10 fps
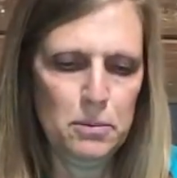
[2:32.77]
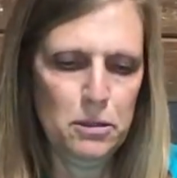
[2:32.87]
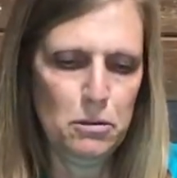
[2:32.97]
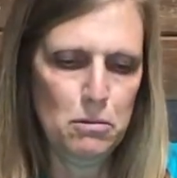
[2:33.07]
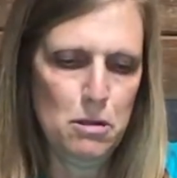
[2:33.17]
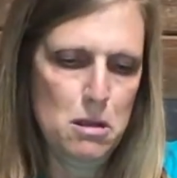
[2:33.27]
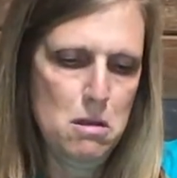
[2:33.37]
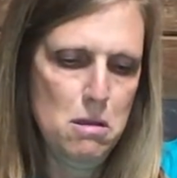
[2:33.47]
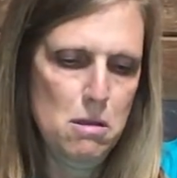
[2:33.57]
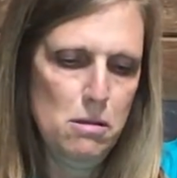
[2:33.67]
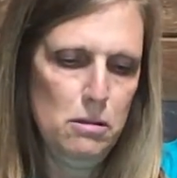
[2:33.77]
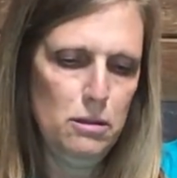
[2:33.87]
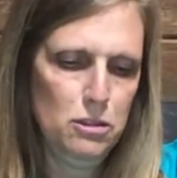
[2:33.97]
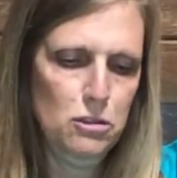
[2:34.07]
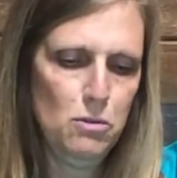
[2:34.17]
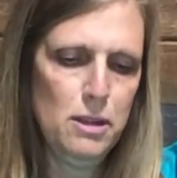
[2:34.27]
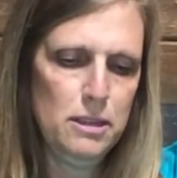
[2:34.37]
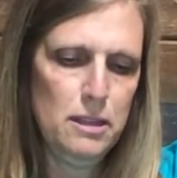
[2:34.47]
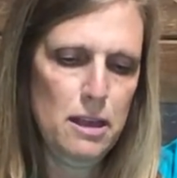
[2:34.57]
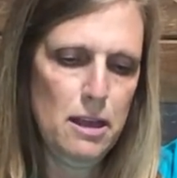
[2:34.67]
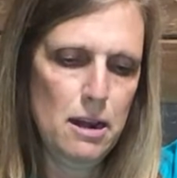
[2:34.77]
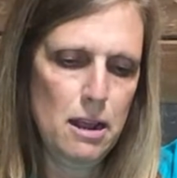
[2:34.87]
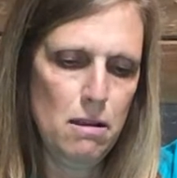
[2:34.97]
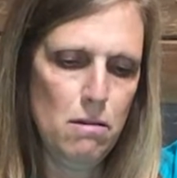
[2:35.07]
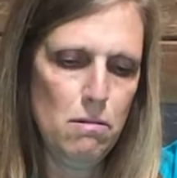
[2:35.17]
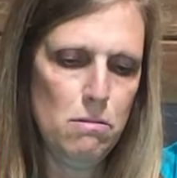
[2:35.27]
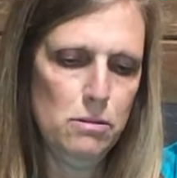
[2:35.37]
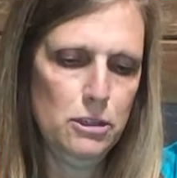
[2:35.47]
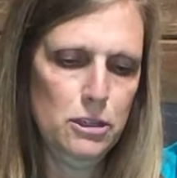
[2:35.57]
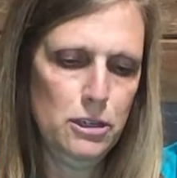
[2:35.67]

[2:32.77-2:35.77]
So squeeze that out.